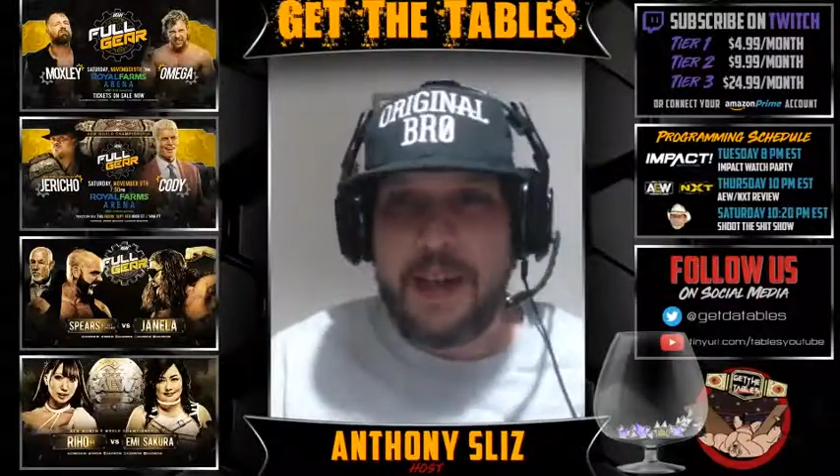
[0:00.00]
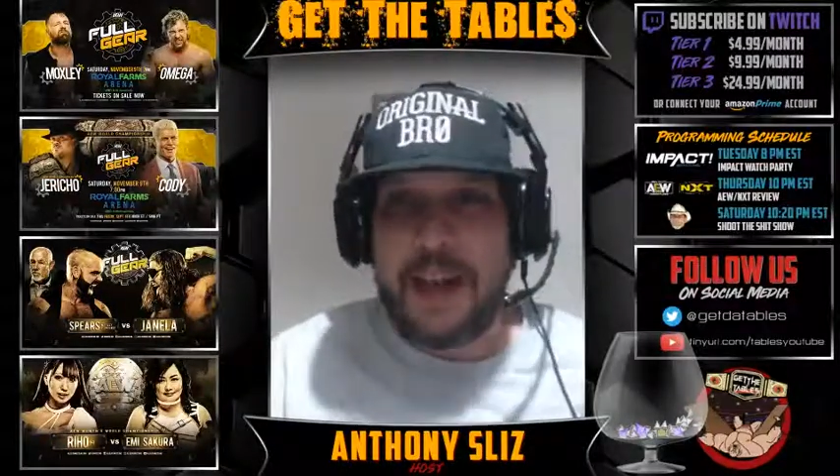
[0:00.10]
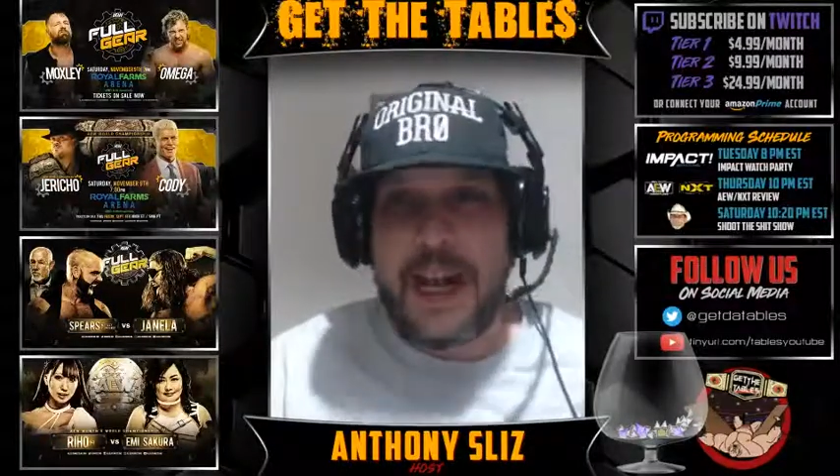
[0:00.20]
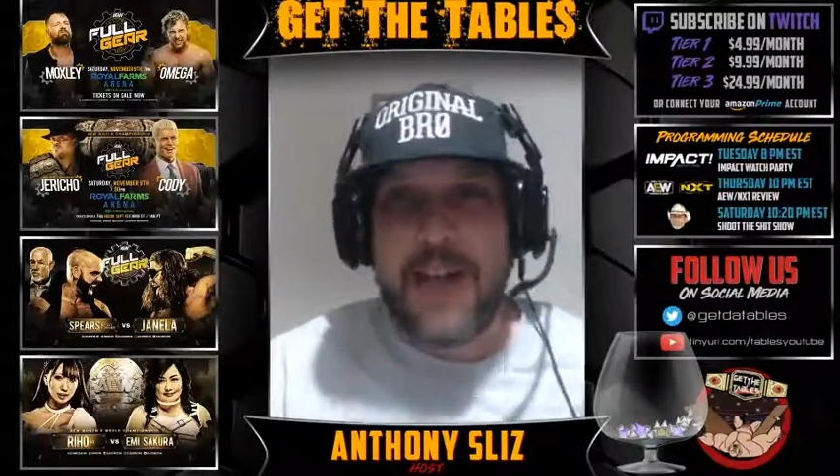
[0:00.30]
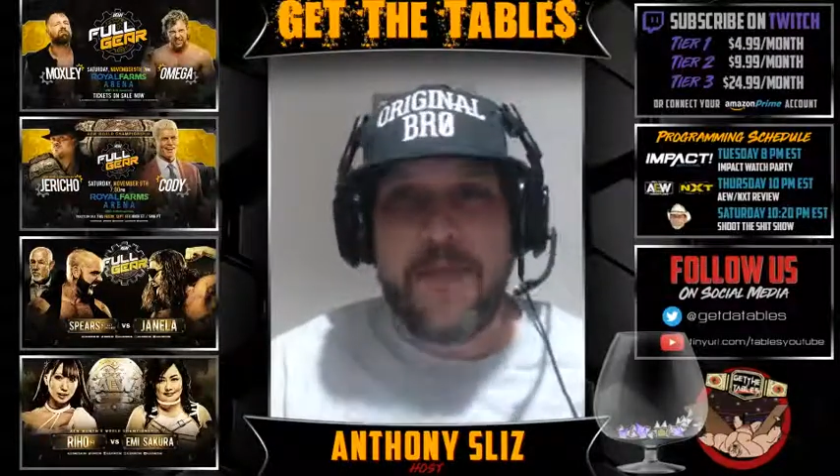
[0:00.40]

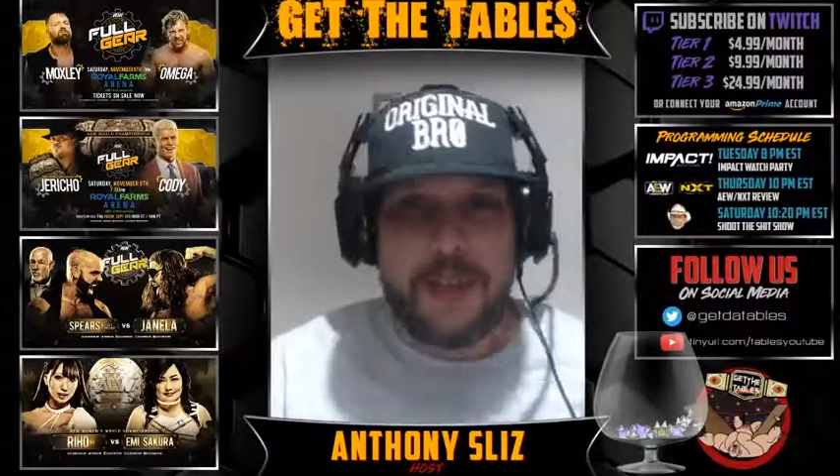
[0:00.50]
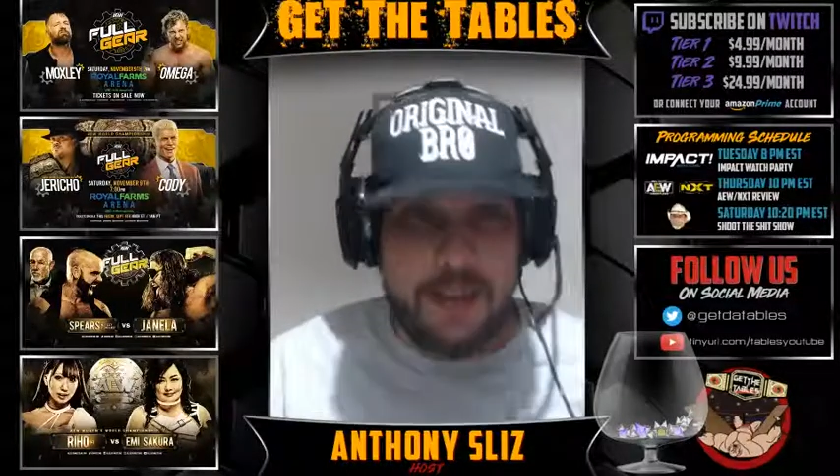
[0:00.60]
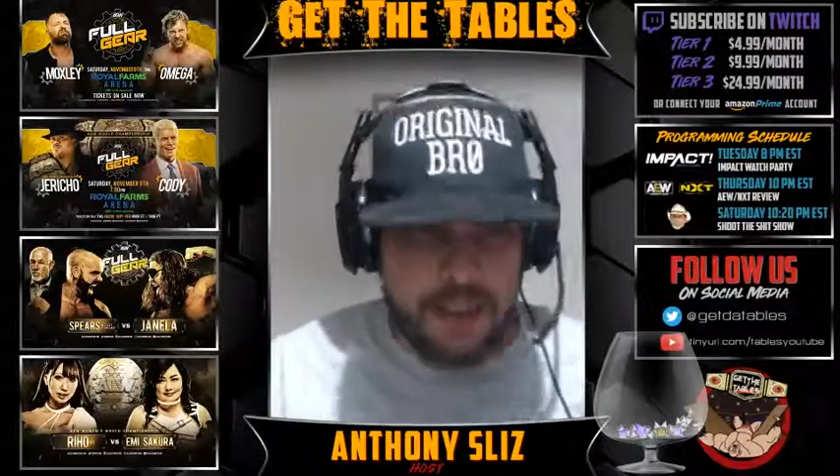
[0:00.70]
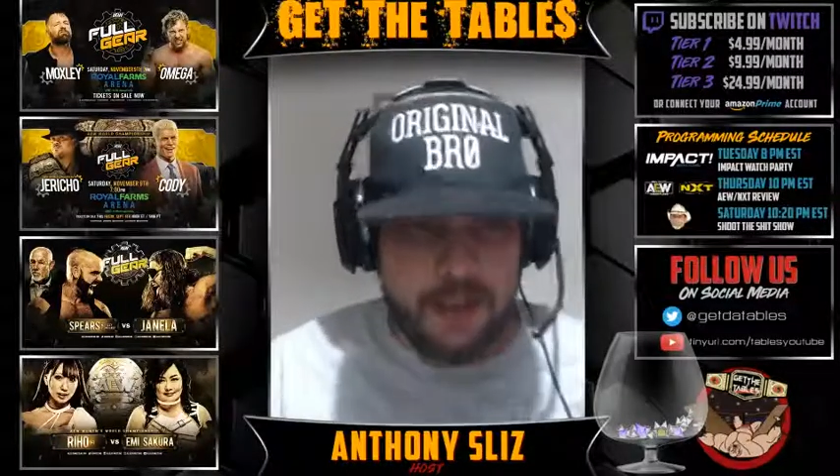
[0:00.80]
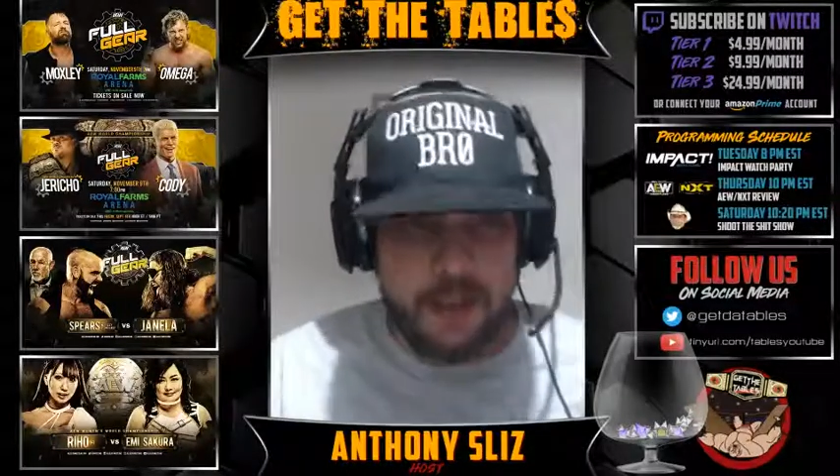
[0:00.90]
Better have
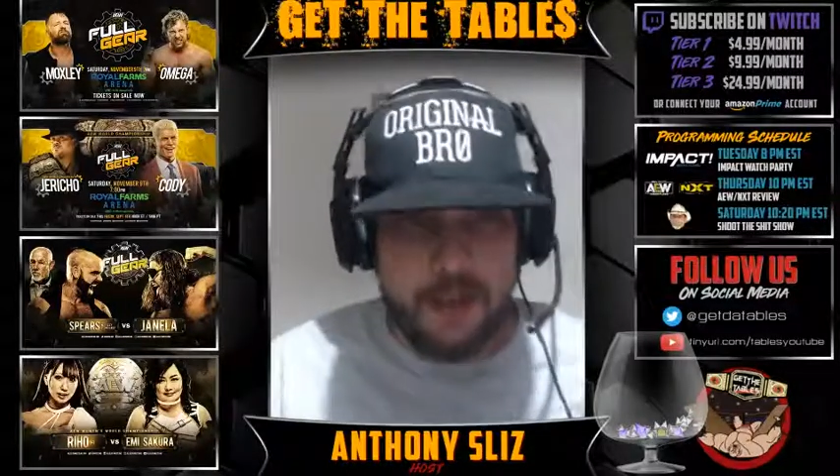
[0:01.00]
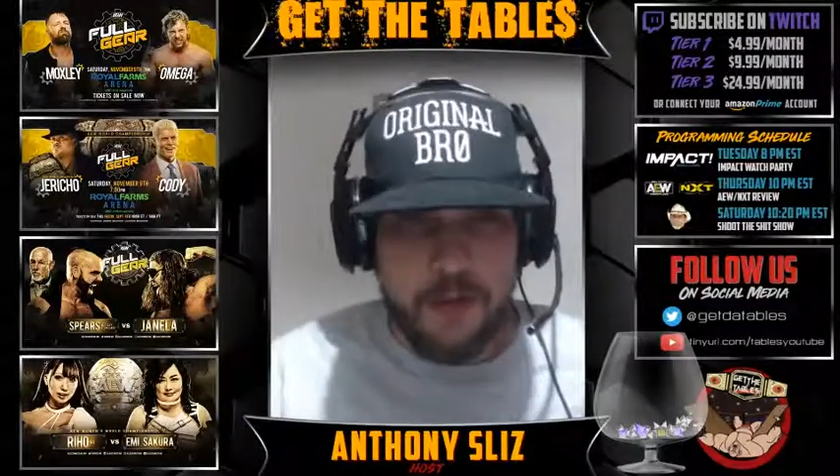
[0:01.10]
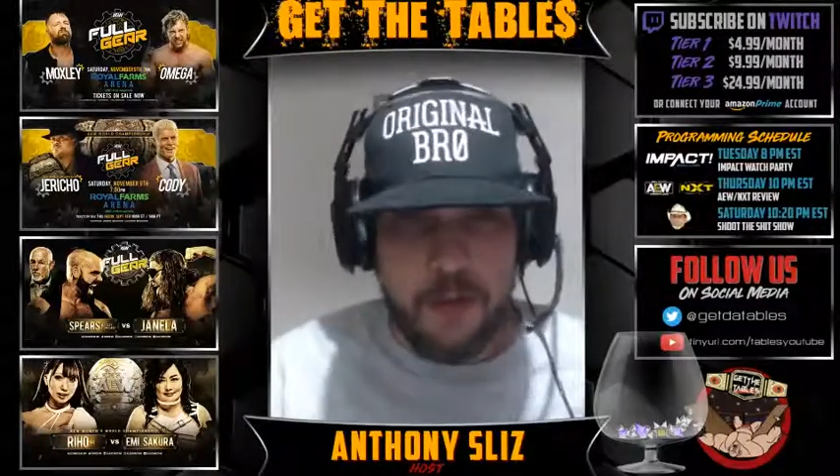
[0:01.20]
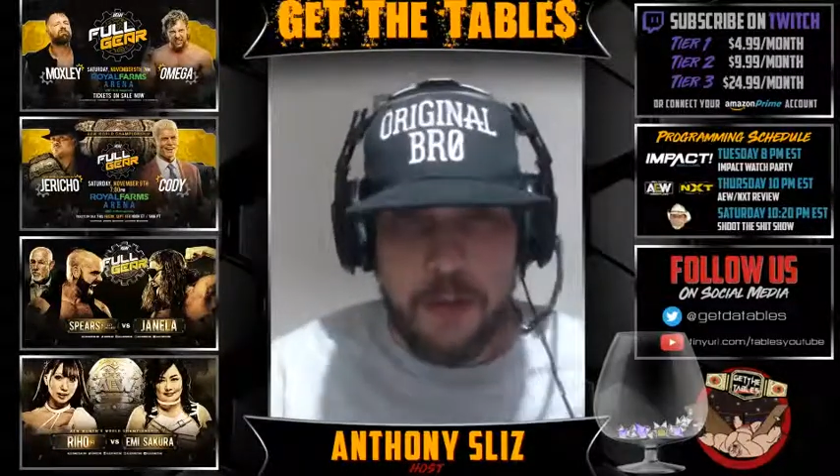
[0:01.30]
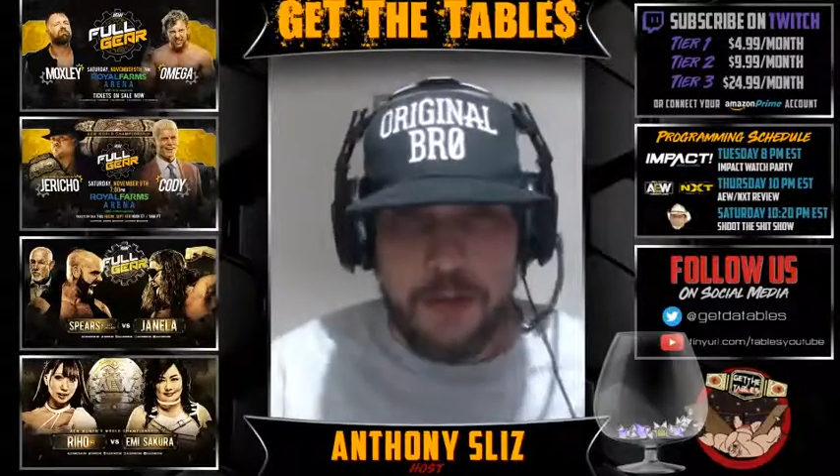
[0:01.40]
his
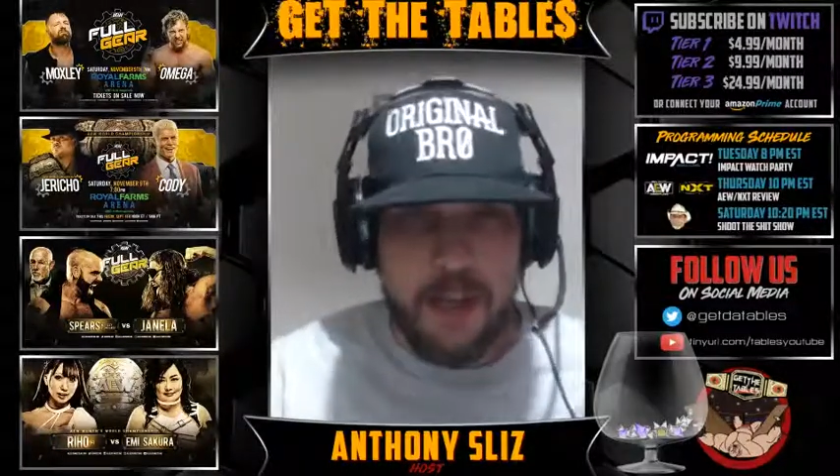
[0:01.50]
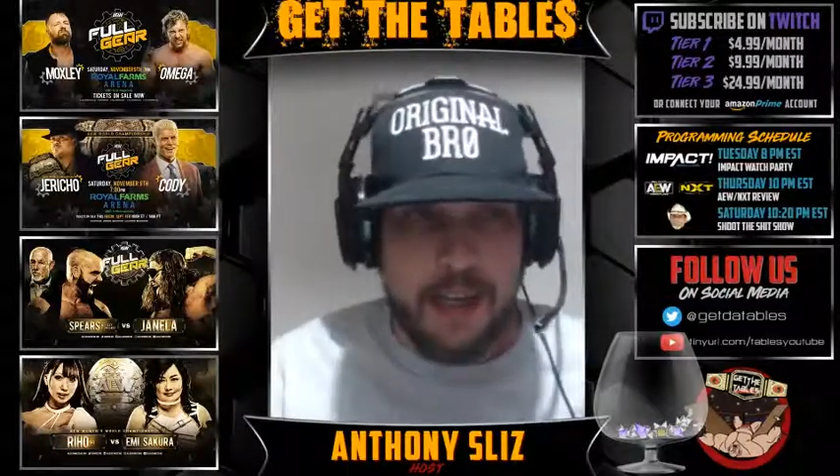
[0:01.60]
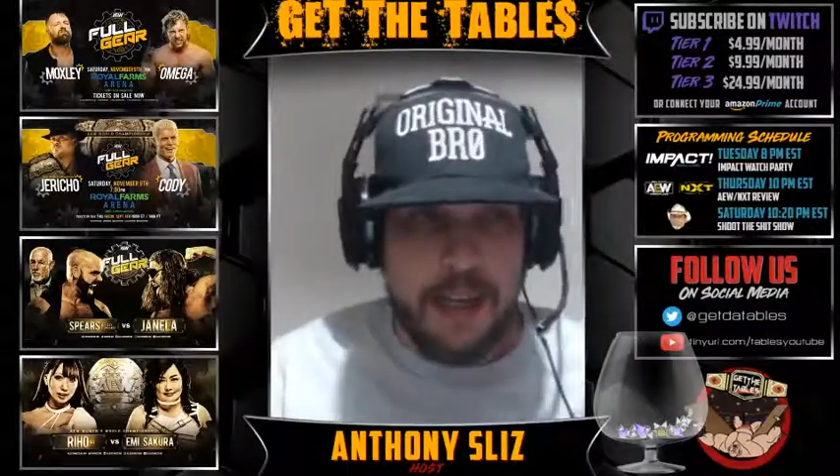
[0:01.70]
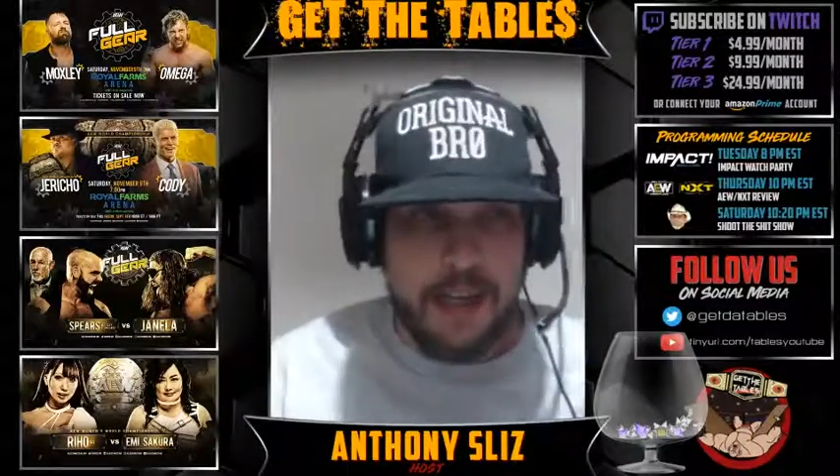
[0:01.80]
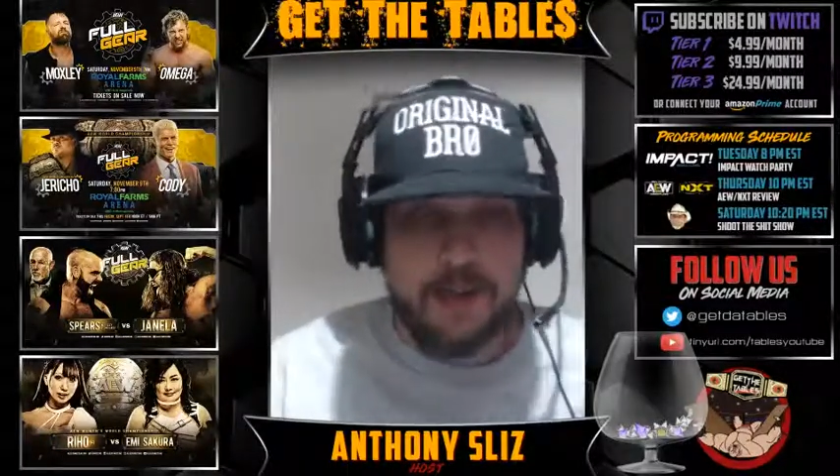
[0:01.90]
tissues
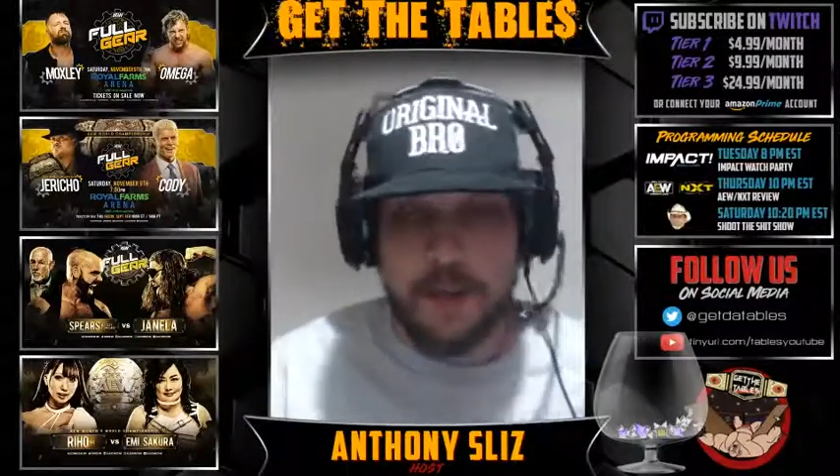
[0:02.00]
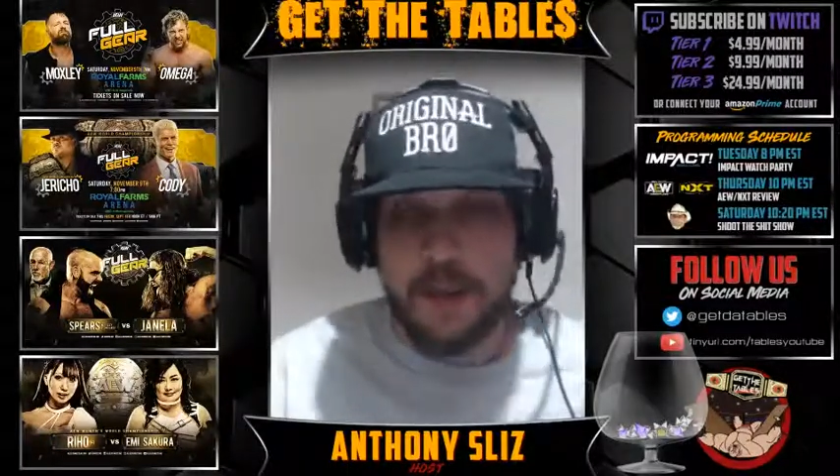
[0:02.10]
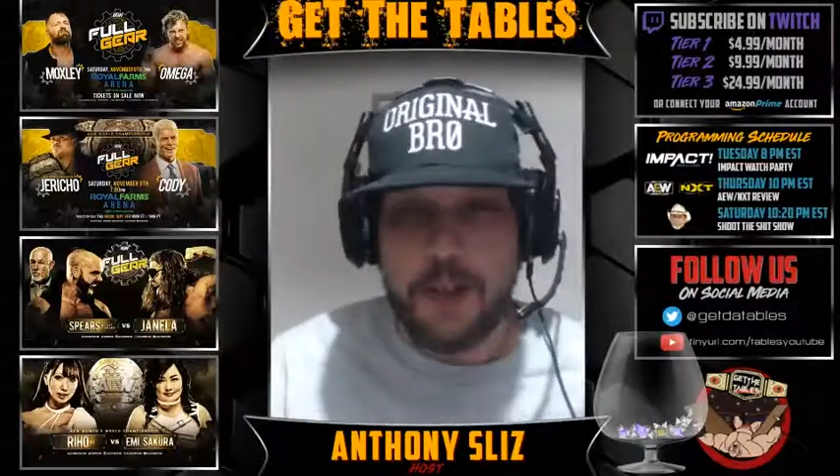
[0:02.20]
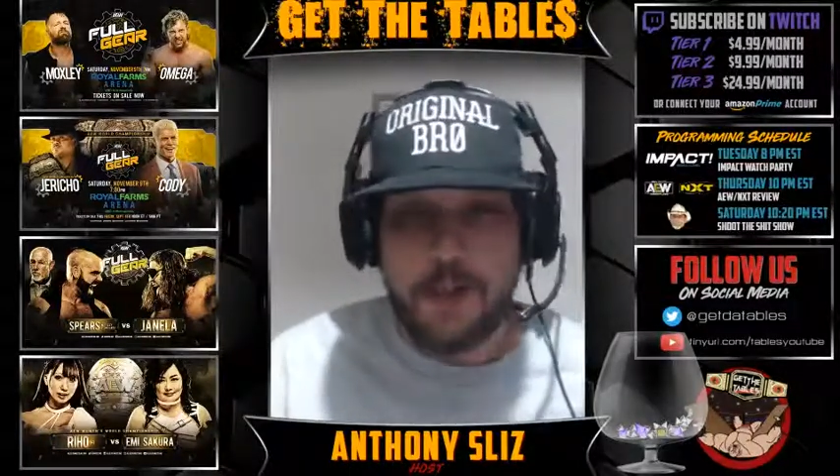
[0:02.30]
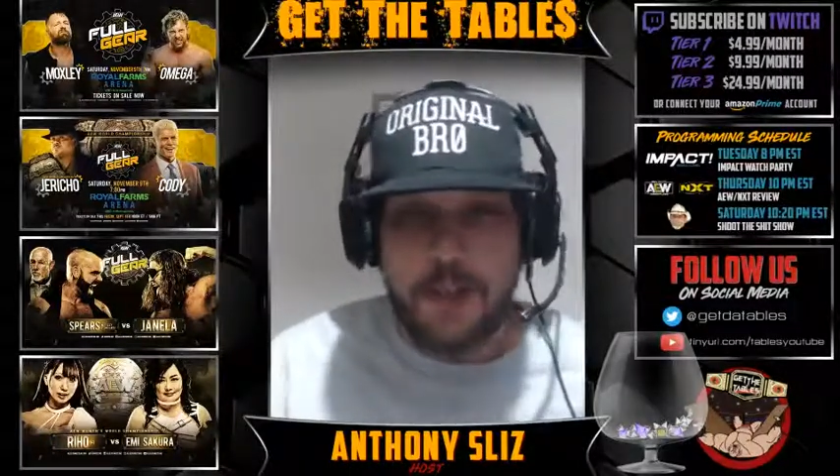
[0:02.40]
ready. That's for
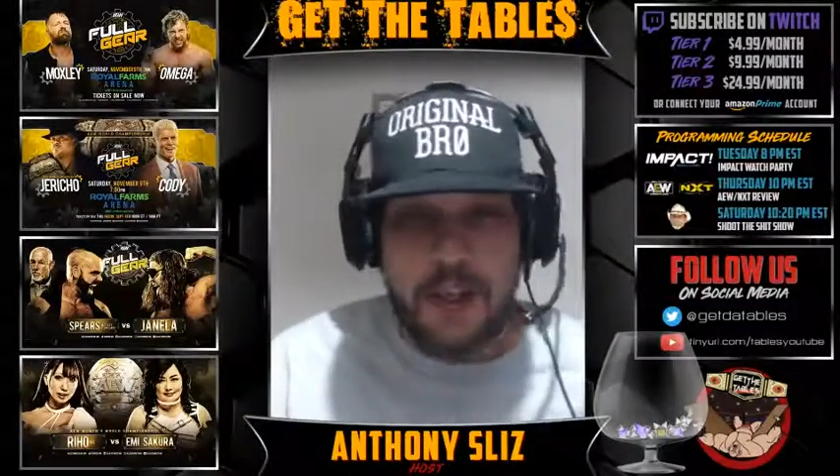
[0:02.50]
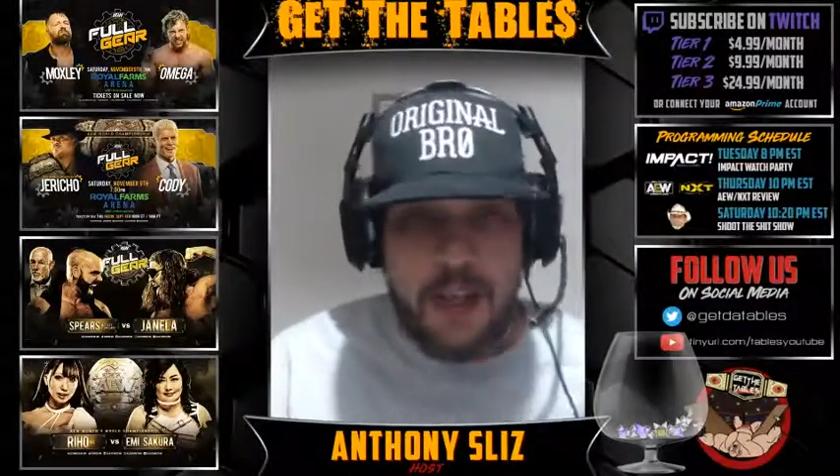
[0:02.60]
sure.